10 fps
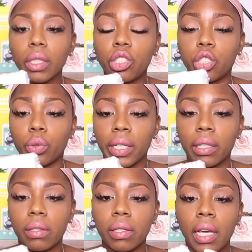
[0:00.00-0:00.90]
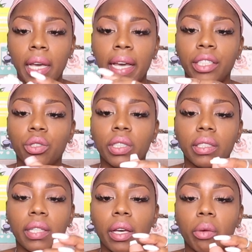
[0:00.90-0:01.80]
shrinks. And you
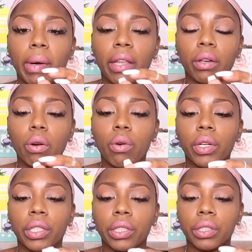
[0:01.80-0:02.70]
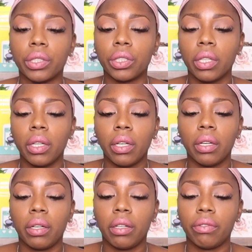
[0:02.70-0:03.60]
could tell by the corners
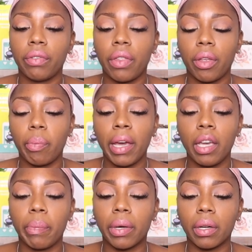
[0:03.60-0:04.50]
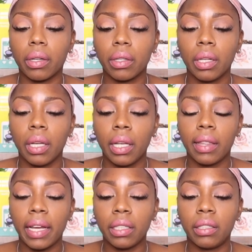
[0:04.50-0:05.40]
of the paper
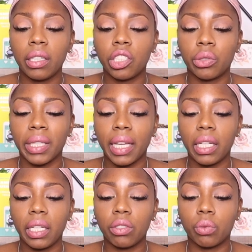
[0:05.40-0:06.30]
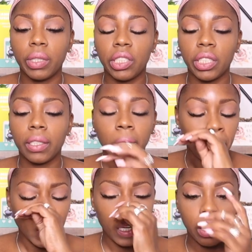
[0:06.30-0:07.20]
that it does shrink, and it is rigid,
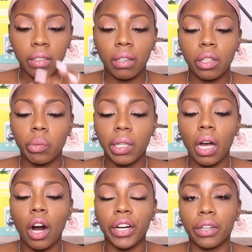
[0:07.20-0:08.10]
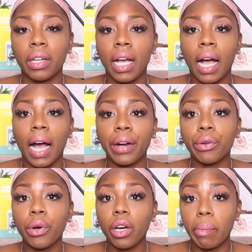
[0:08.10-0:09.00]
and it is a little bit harder. I
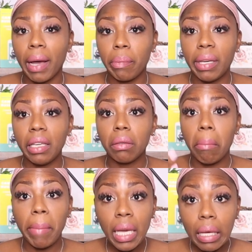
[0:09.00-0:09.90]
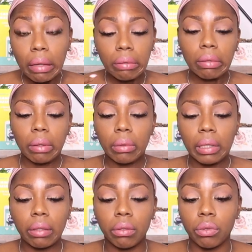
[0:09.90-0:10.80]
don't know, it might be me, the one
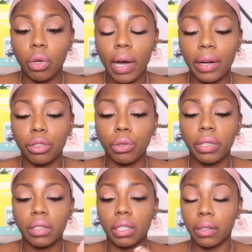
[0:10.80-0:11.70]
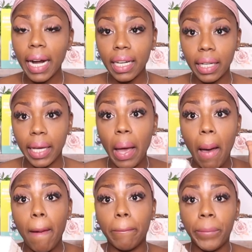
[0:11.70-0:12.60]
that don't know how to do this correctly.
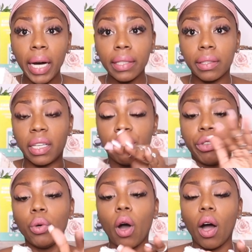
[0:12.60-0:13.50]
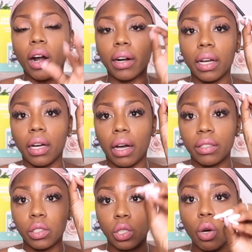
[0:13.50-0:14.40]
But if you are a
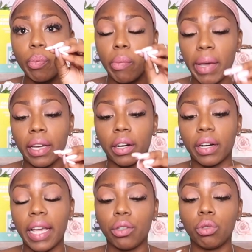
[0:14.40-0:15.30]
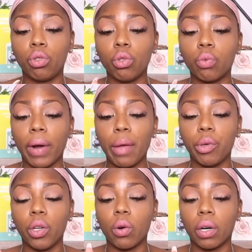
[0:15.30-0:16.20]
soap maker and you do wrap
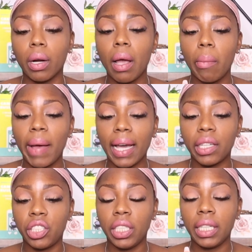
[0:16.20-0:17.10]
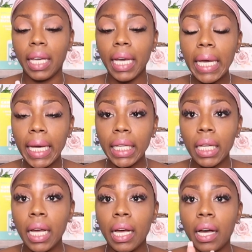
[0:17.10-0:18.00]
your packaging
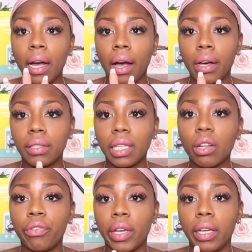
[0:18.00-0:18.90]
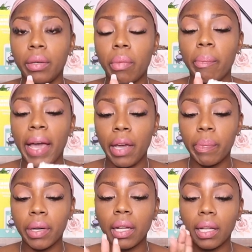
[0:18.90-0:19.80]
in uh, cellophane
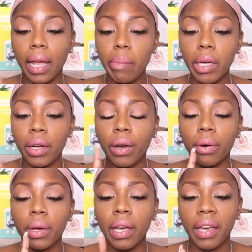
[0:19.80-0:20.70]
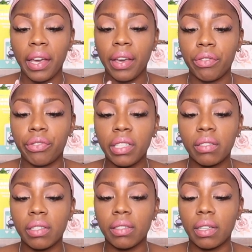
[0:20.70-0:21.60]
paper, let me know if
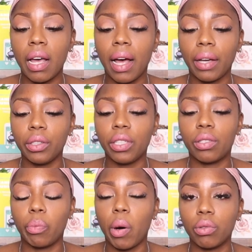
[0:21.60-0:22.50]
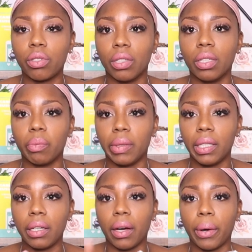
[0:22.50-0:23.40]
this is how you're supposed to look.
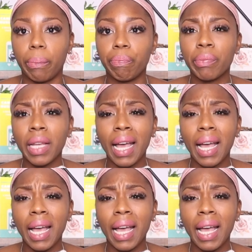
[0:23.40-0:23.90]
But um,